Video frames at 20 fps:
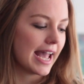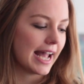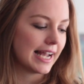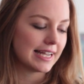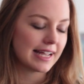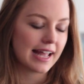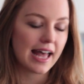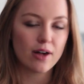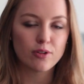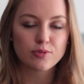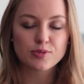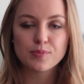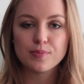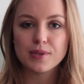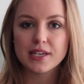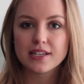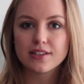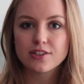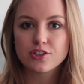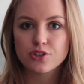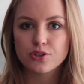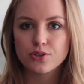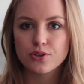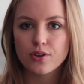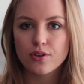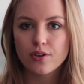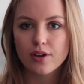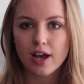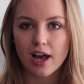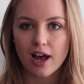and it helps me to
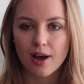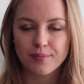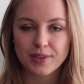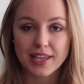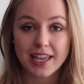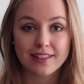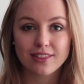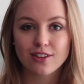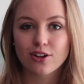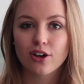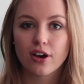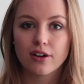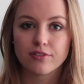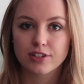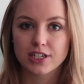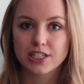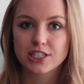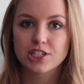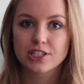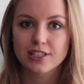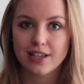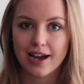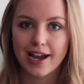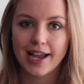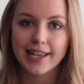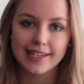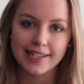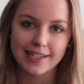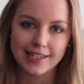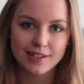um, get the coverage that
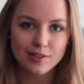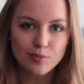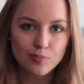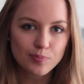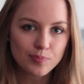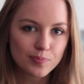I need.